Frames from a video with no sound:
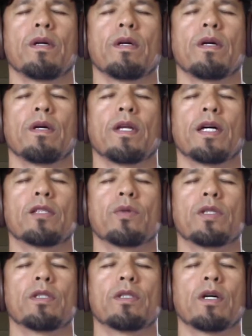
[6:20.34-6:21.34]
And as we
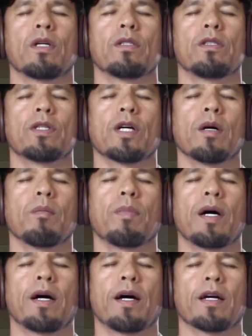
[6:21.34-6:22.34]
start to come
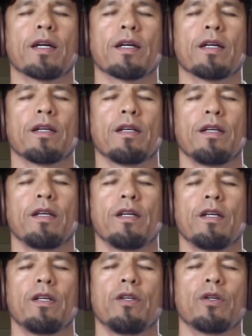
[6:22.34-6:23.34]
back,
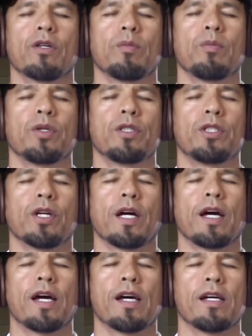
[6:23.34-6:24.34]
you can put your
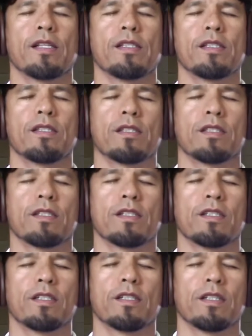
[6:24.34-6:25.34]
hands
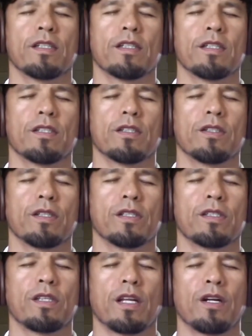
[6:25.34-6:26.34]
to the
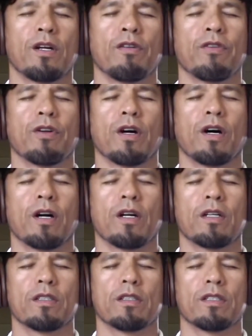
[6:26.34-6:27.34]
center of your
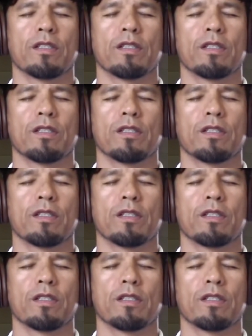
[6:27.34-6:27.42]
heart